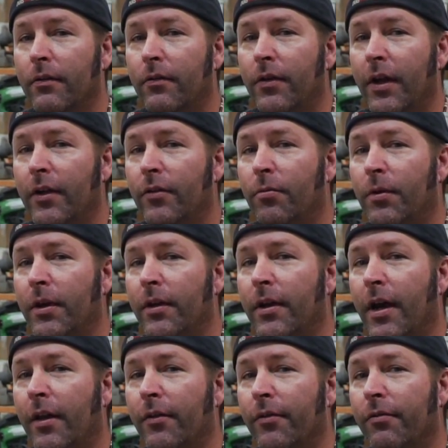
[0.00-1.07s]
take twenty
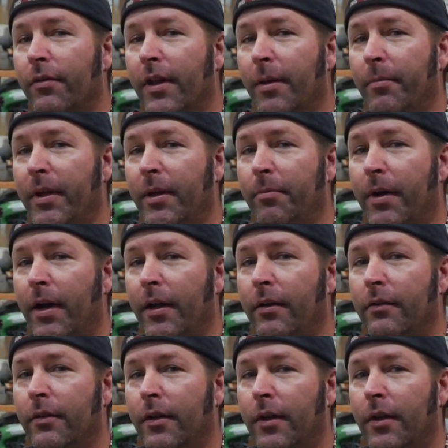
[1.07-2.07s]
dollars for that mini bike,"